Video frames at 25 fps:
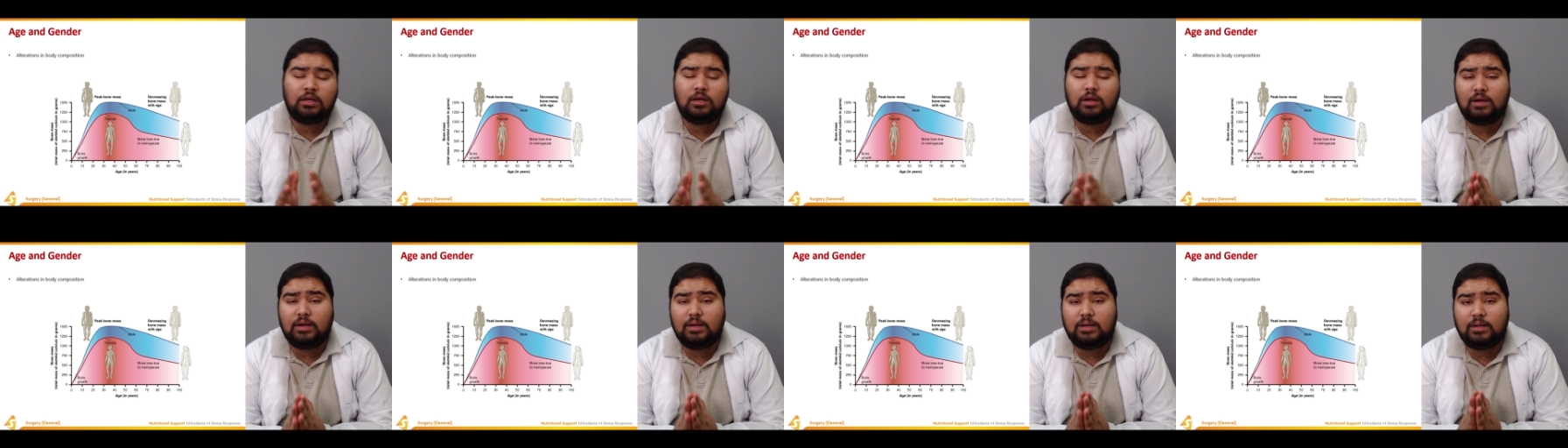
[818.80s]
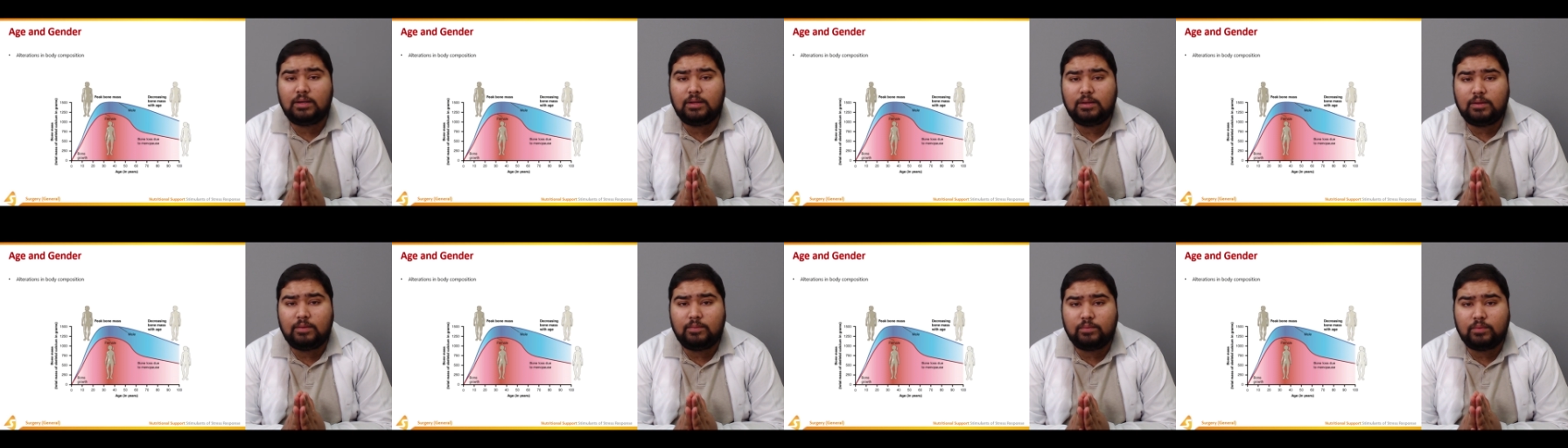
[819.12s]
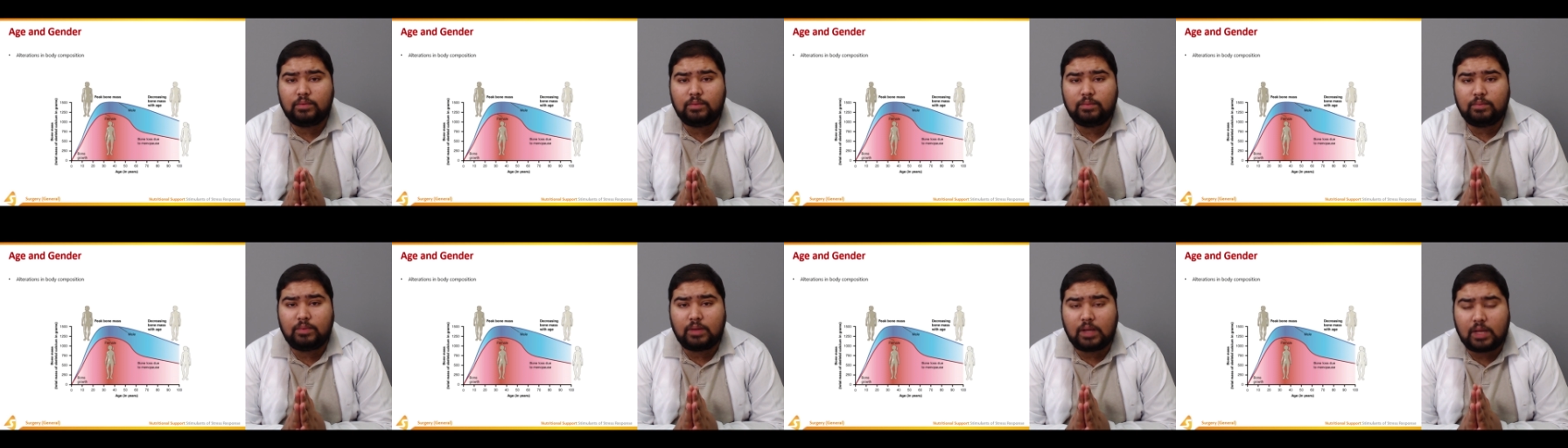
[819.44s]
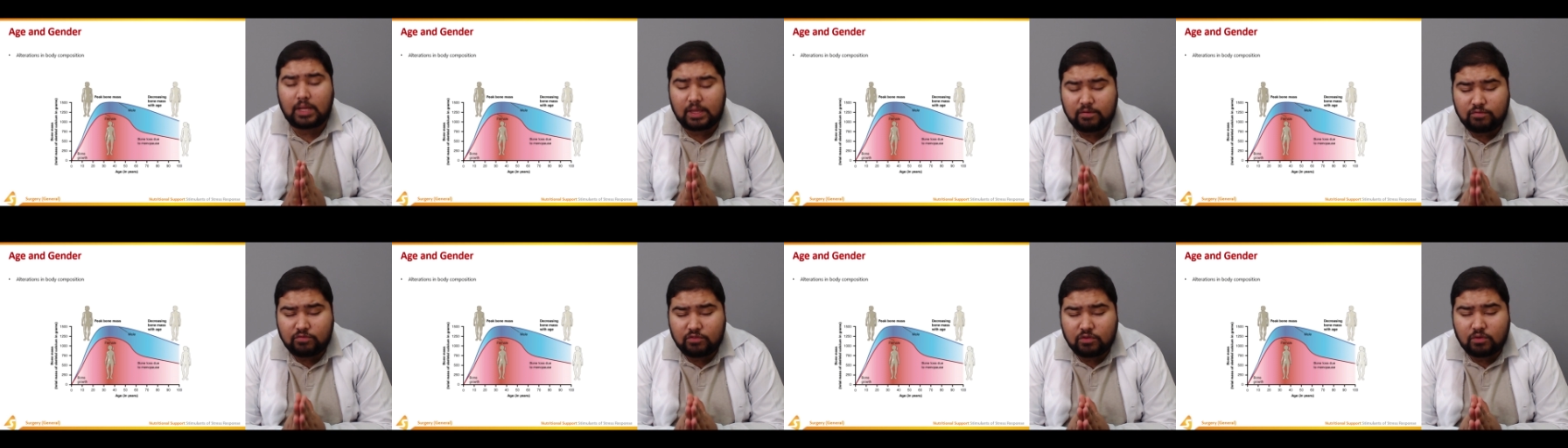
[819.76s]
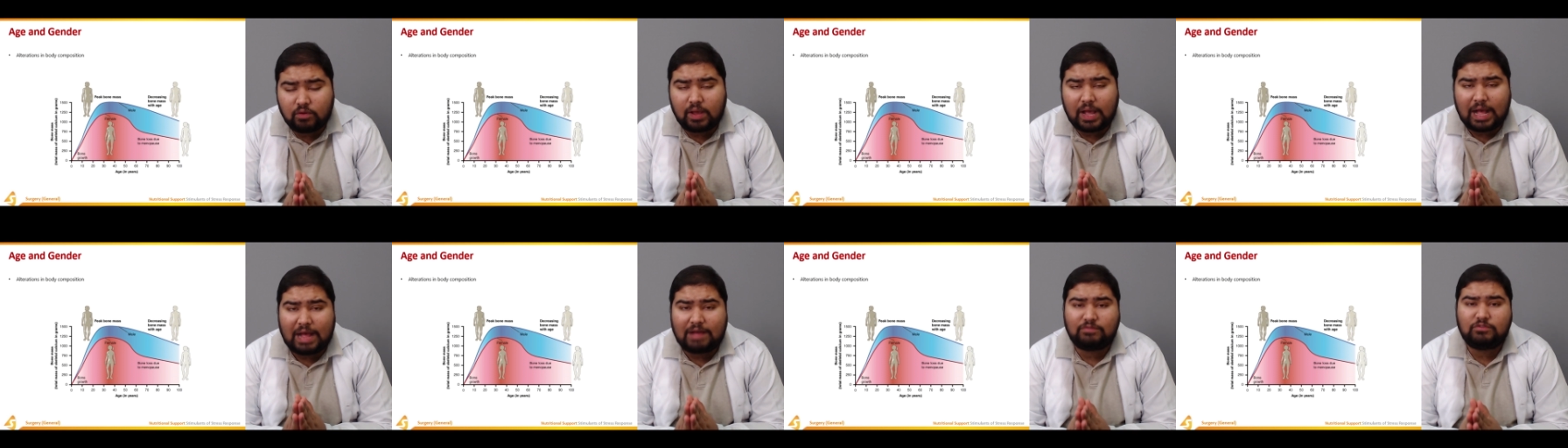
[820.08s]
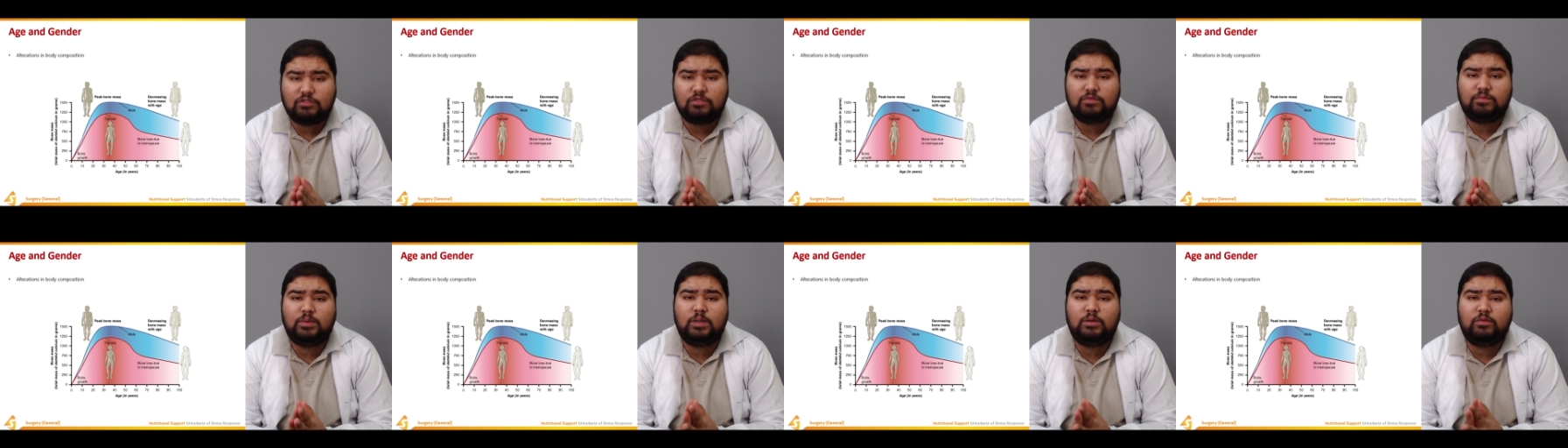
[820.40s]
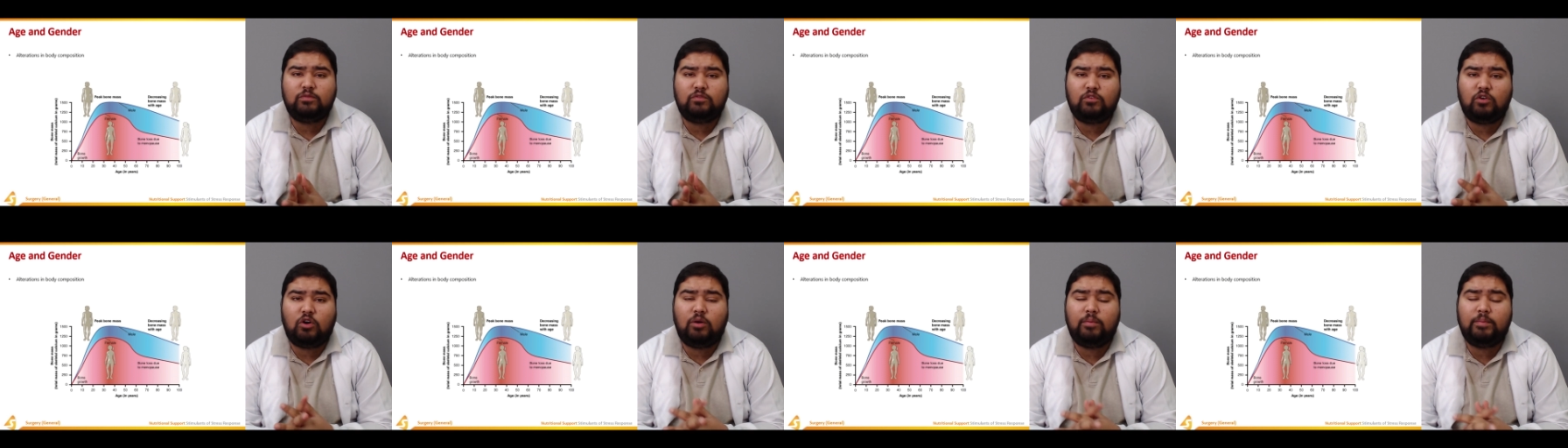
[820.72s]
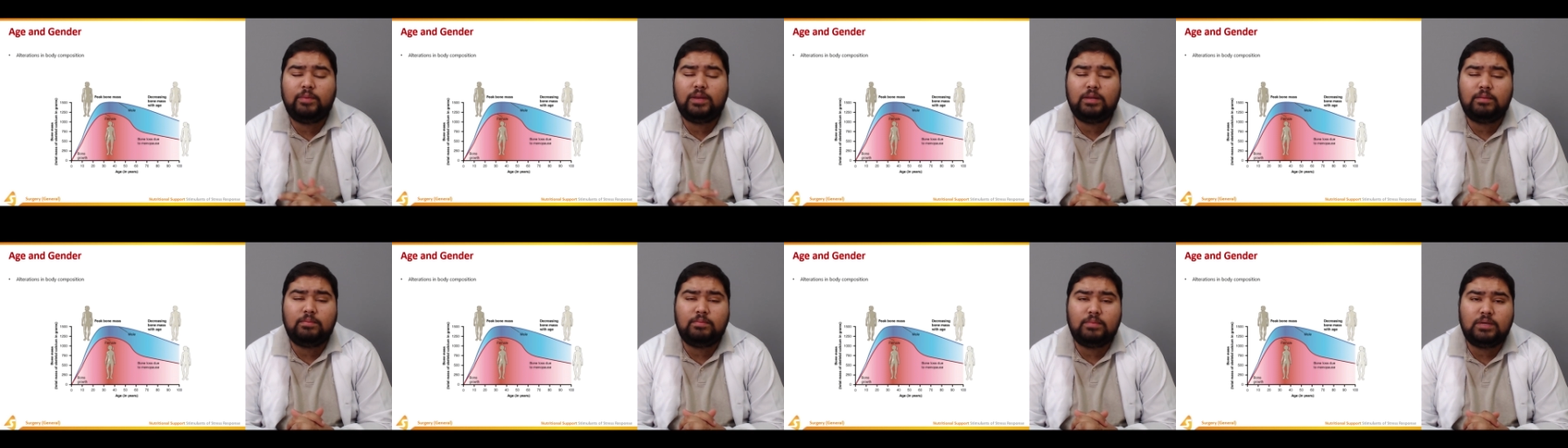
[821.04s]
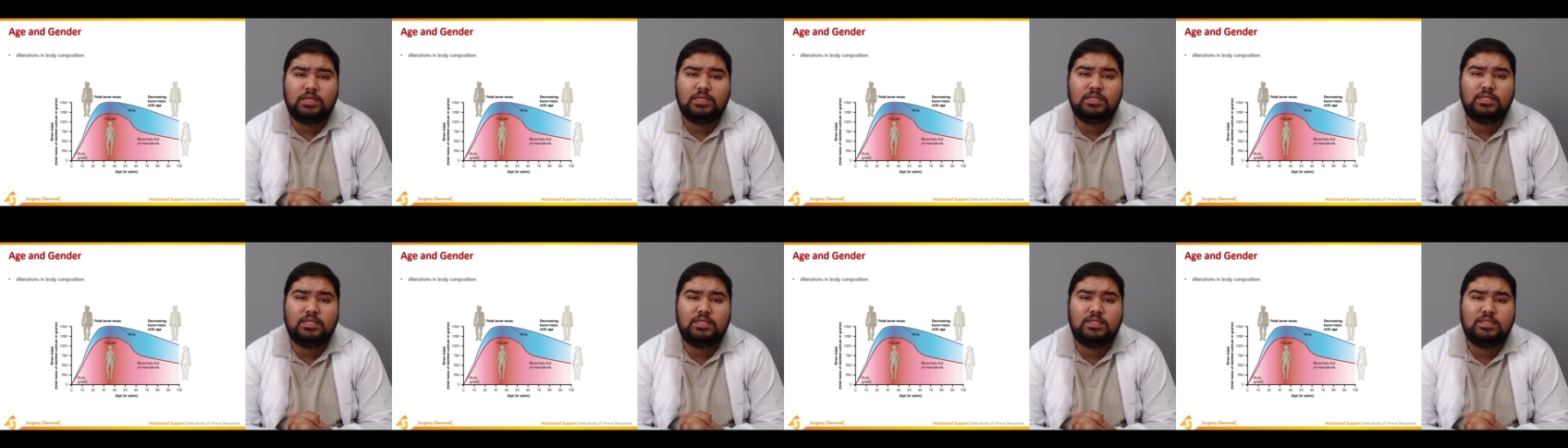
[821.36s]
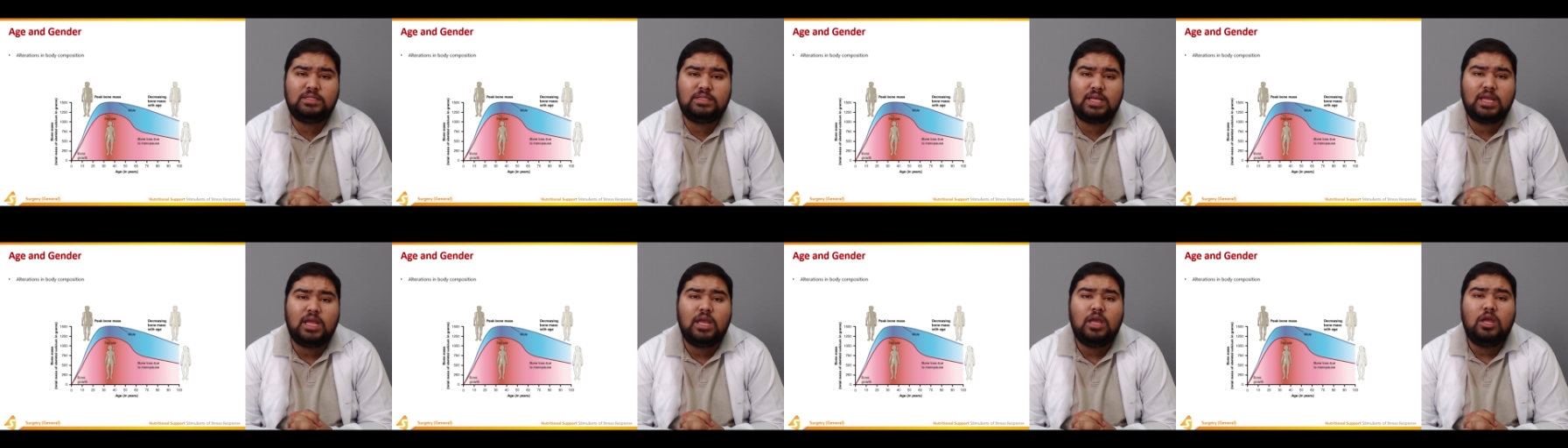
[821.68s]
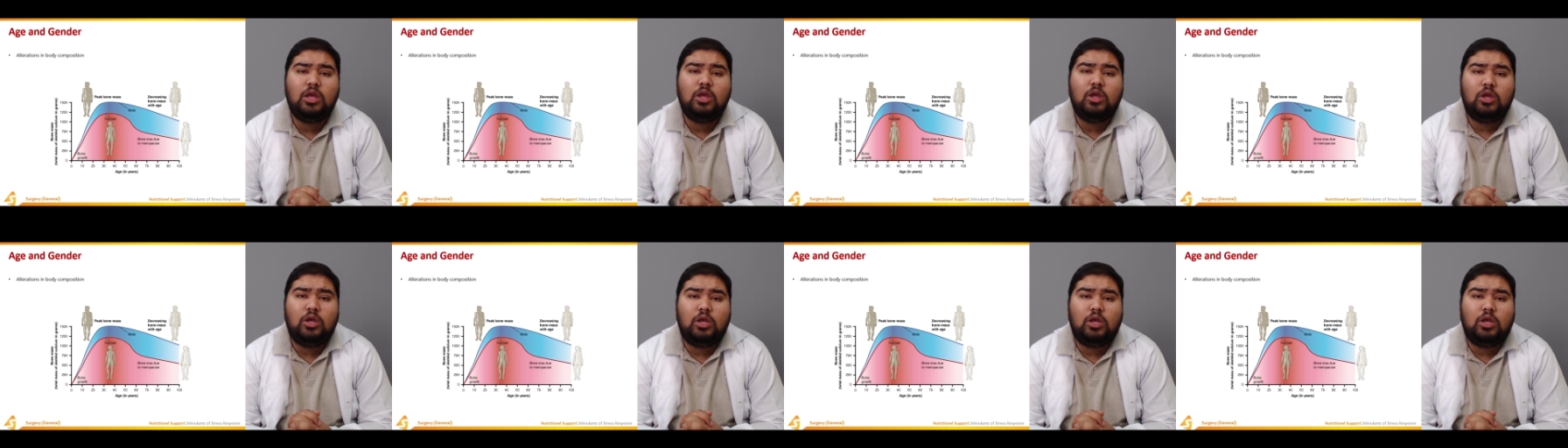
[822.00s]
um, if you have to perform an emergency